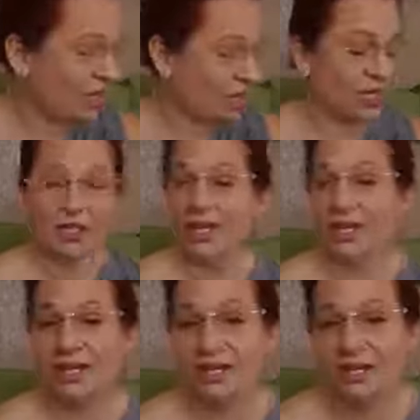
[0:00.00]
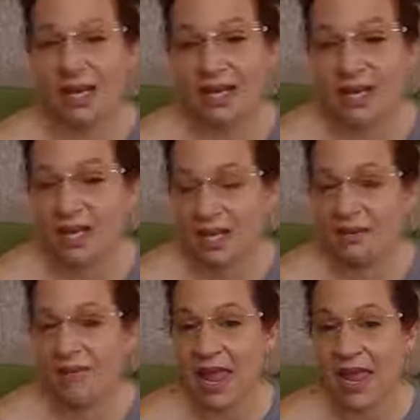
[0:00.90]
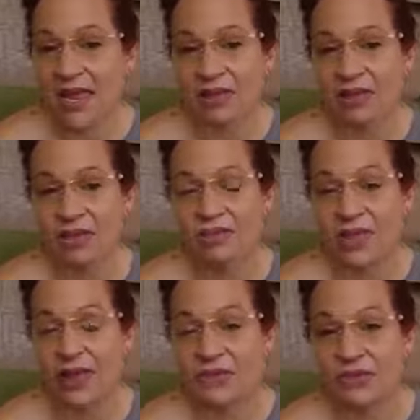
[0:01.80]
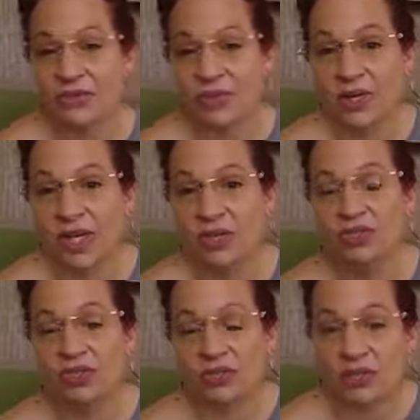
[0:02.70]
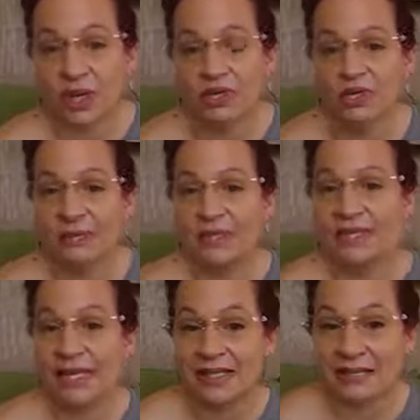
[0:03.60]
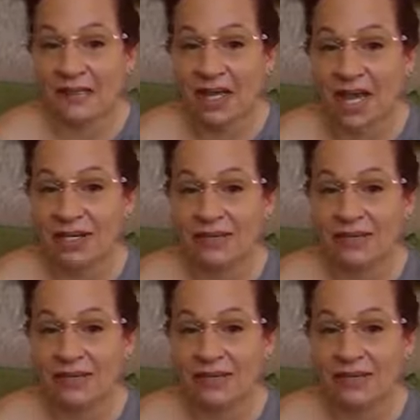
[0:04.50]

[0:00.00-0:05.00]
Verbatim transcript: And like I said, uh, in May, the, that first week, I'll do a dream intensive class.